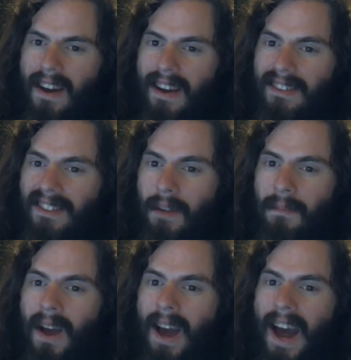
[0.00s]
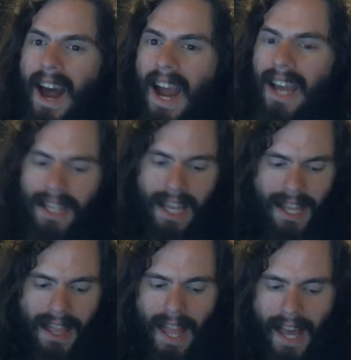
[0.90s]
some highly
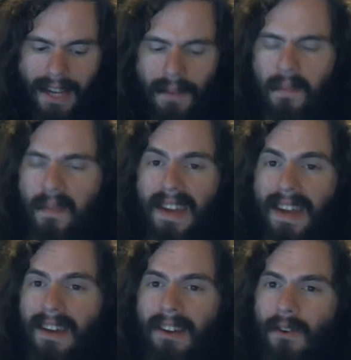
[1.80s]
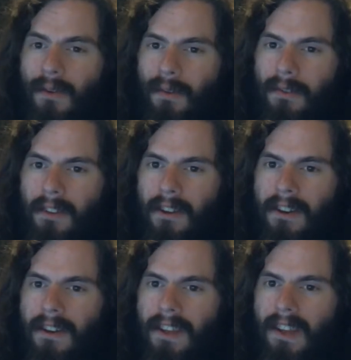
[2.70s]
enlightened being who's,
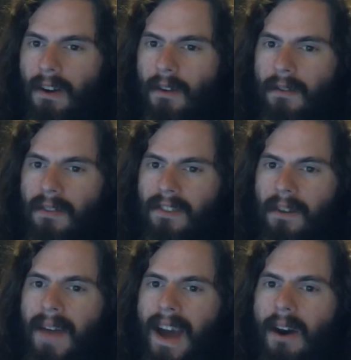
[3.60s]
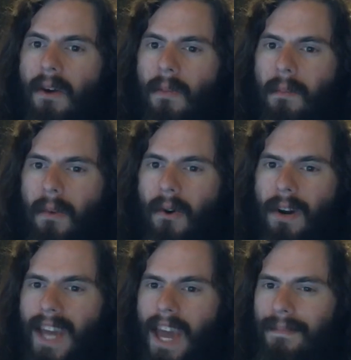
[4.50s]
you know, somehow more
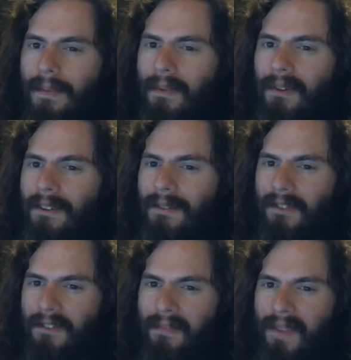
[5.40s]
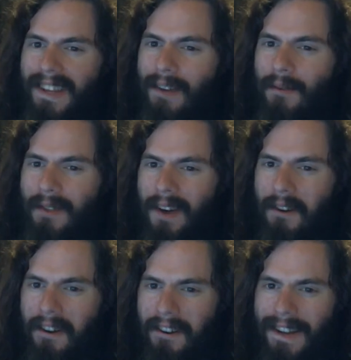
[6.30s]
capable of speeding
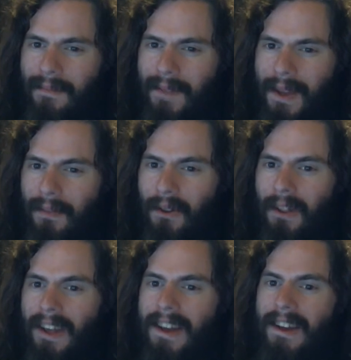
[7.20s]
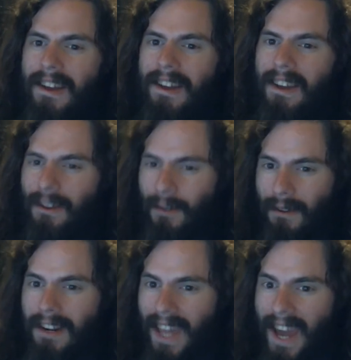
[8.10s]
without hurting people in
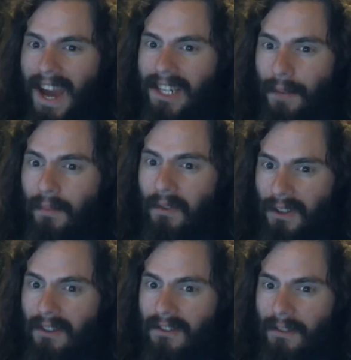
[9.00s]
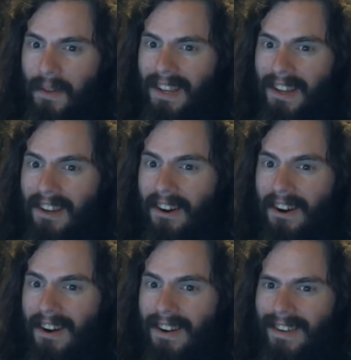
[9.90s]
order to catch up with your speeding car.